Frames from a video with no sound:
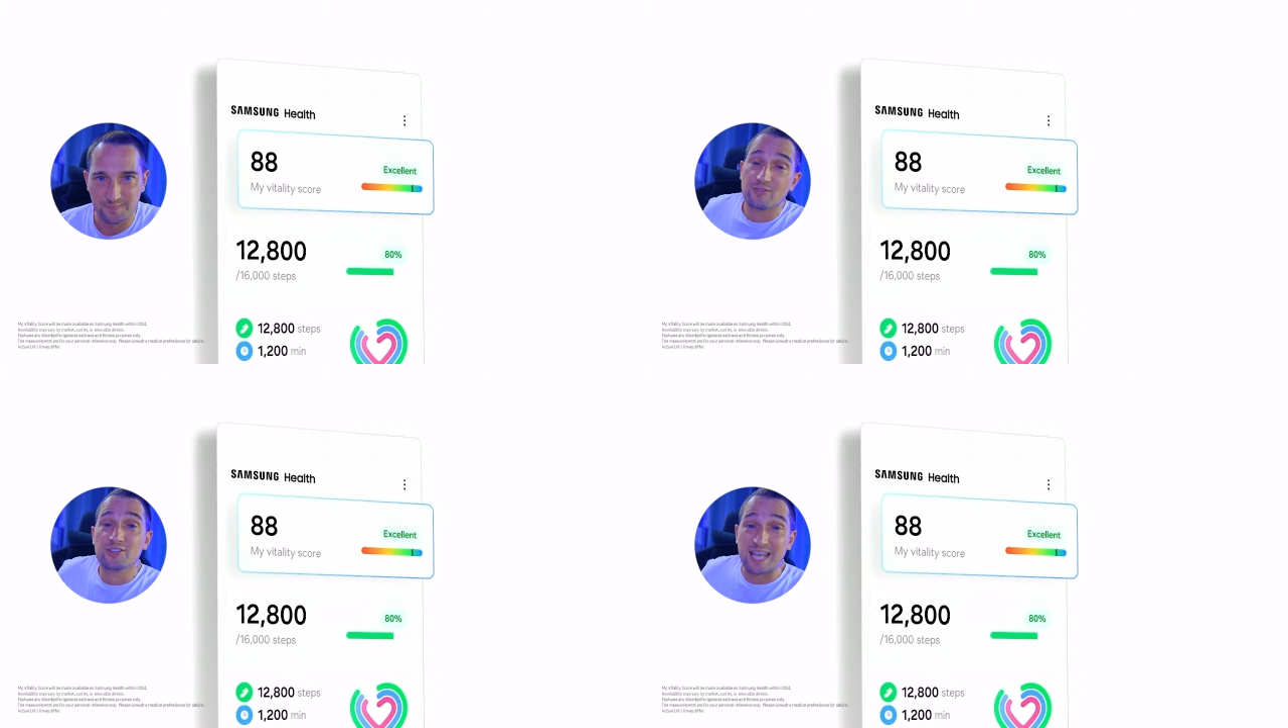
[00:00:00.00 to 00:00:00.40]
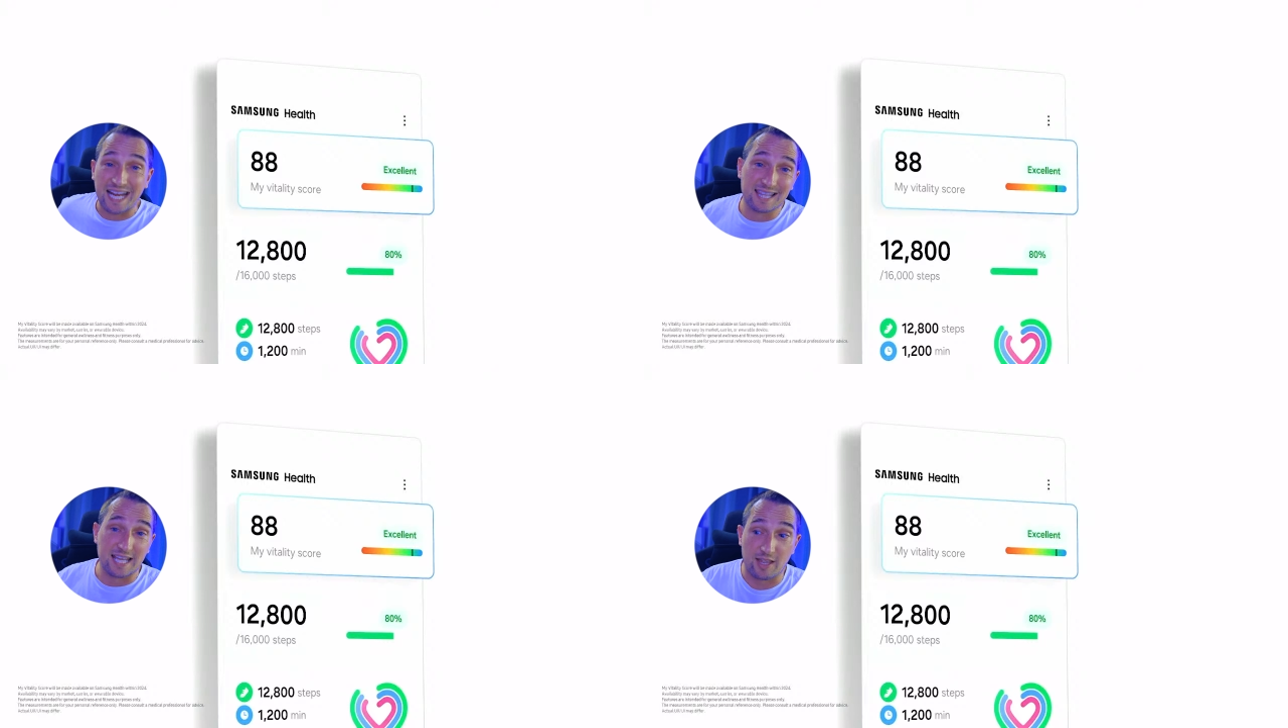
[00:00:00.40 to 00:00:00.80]
The
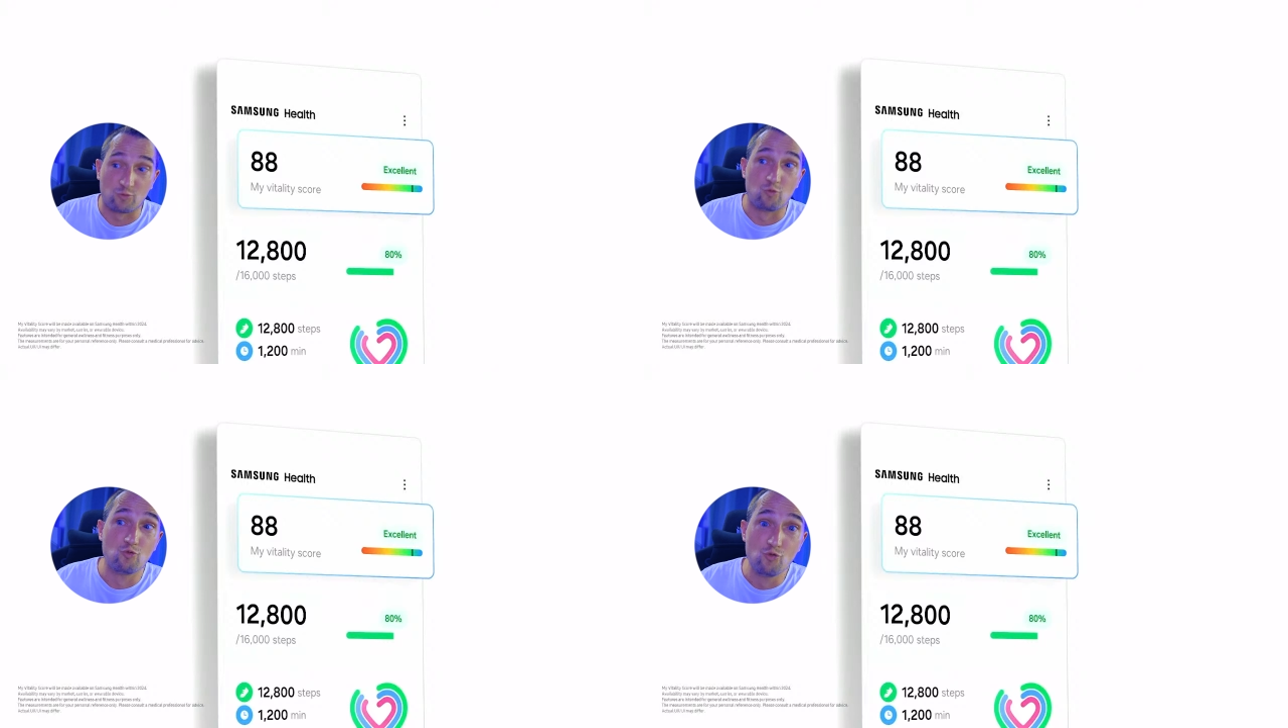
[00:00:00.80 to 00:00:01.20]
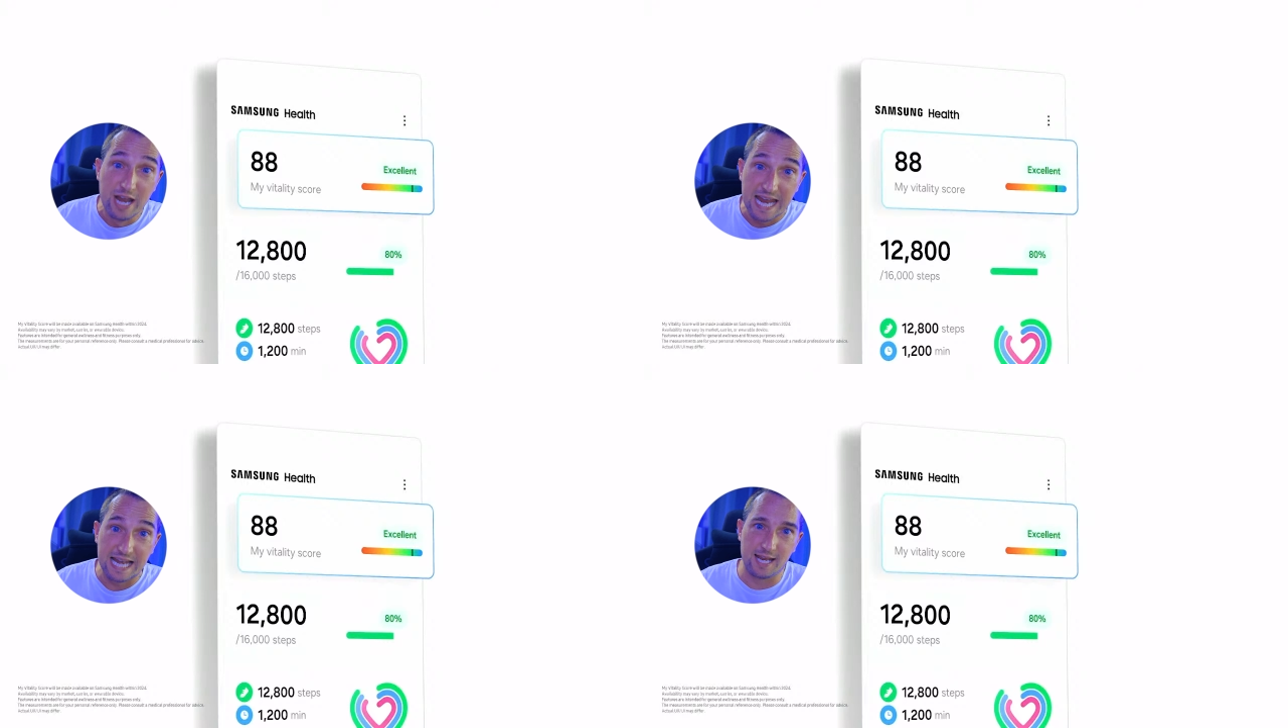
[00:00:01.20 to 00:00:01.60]
second thing that
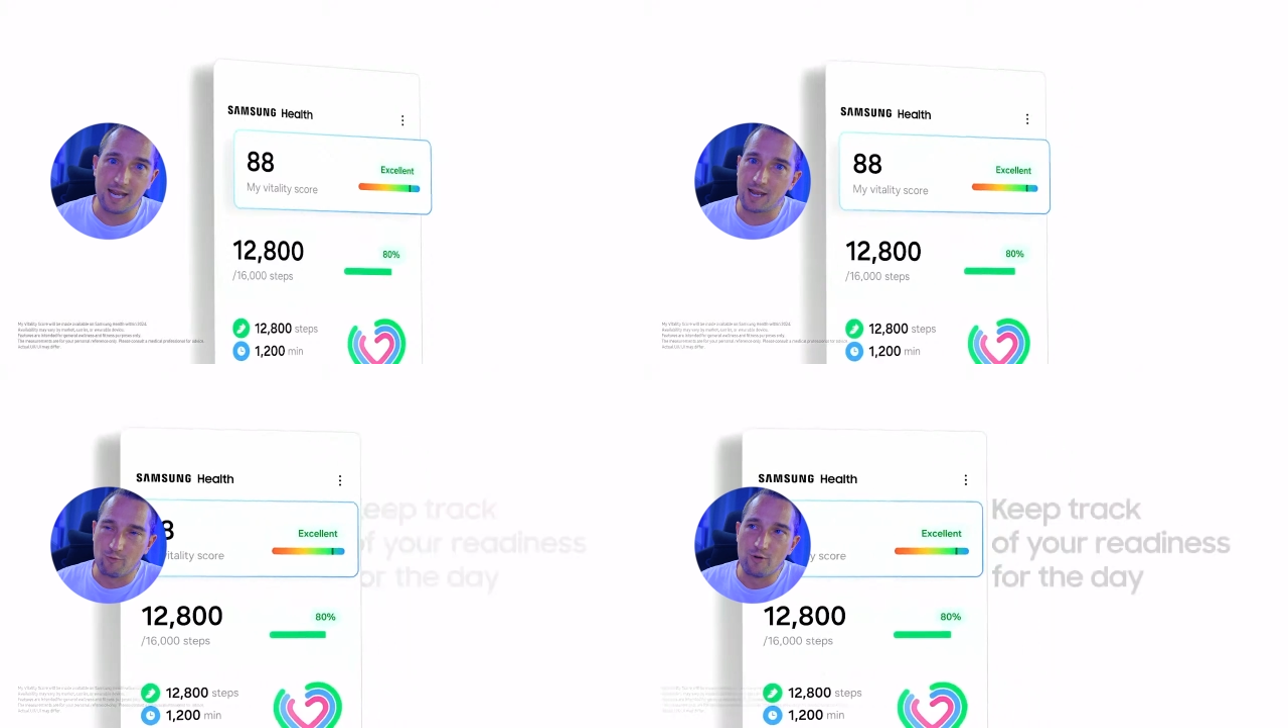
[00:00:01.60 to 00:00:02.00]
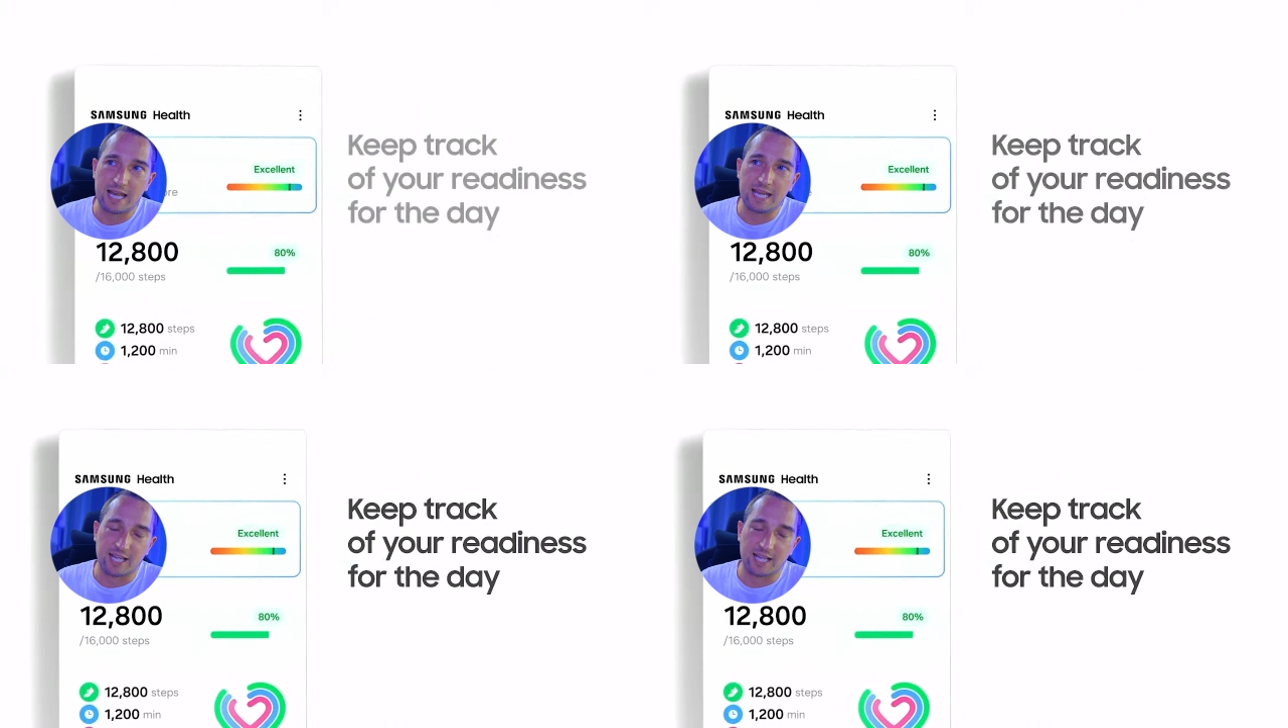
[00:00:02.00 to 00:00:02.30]
really, really